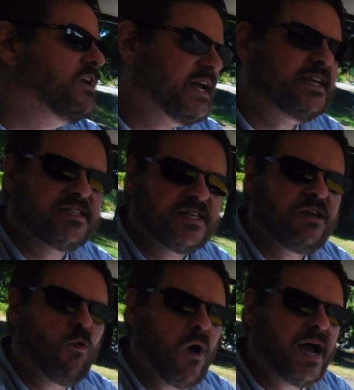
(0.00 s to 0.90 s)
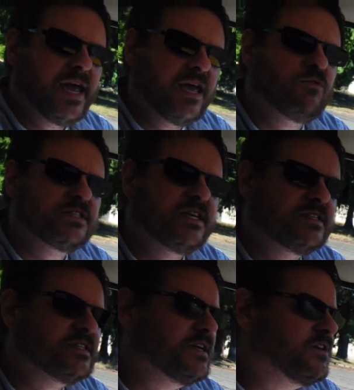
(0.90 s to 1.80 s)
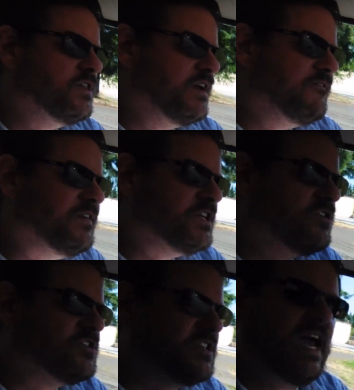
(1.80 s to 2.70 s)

You know, I could see why it was considered the official